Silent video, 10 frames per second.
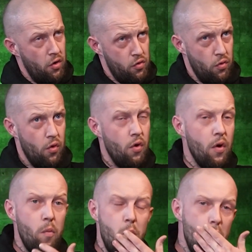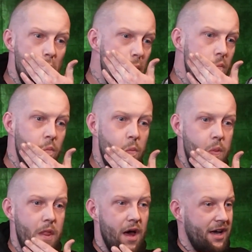So,
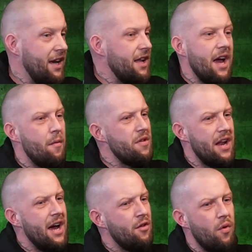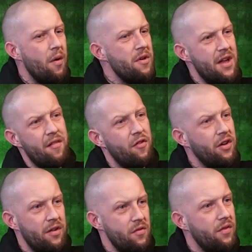again, I was an adult, I wasn't a
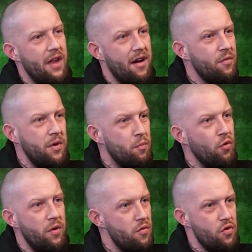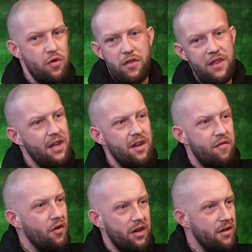fucking daft wee boy, it was just dirty
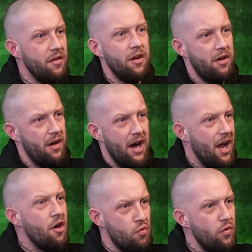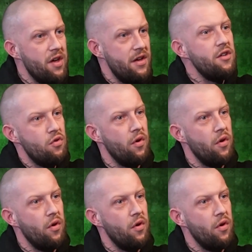fucking an arsehole in a seat, do